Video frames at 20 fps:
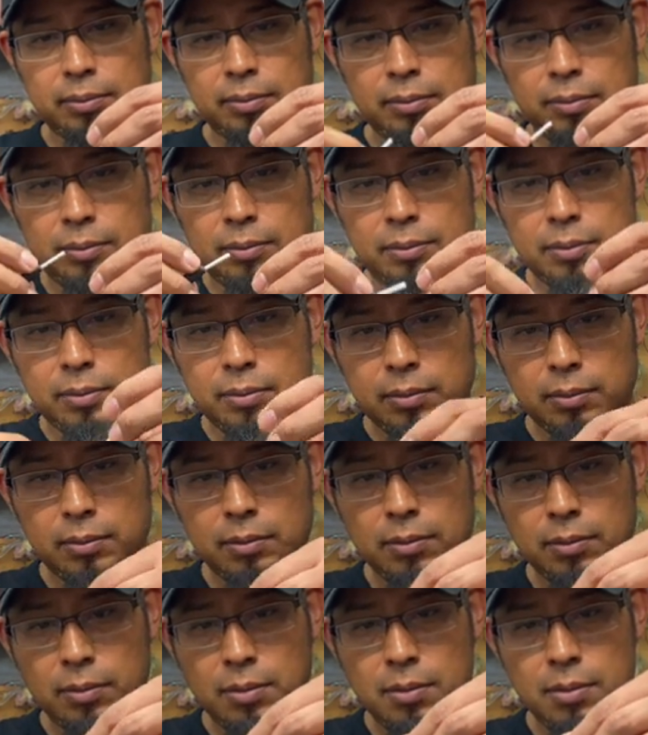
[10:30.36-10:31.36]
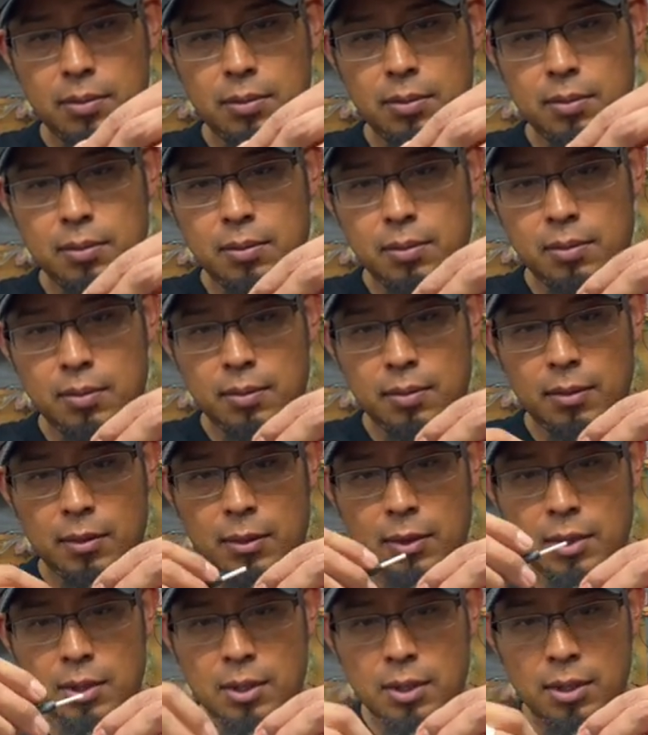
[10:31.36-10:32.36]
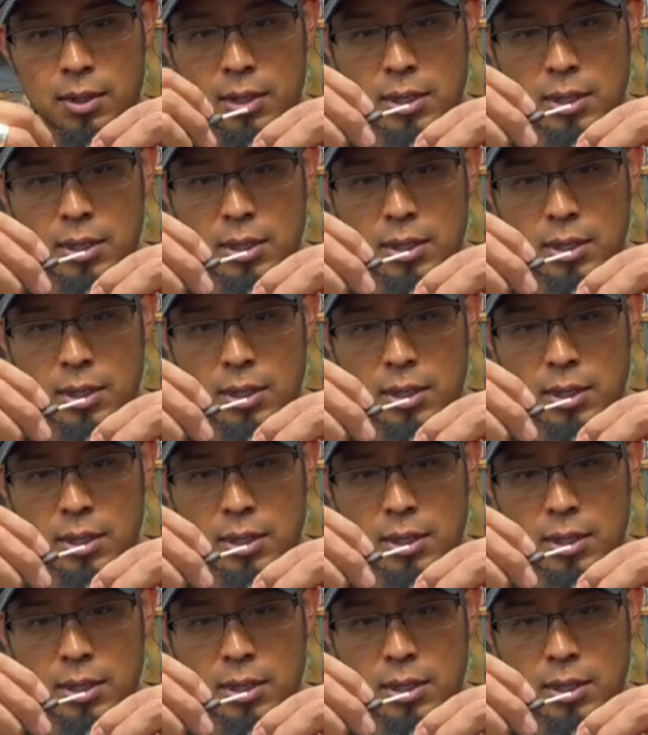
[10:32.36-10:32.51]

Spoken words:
Nothing is said.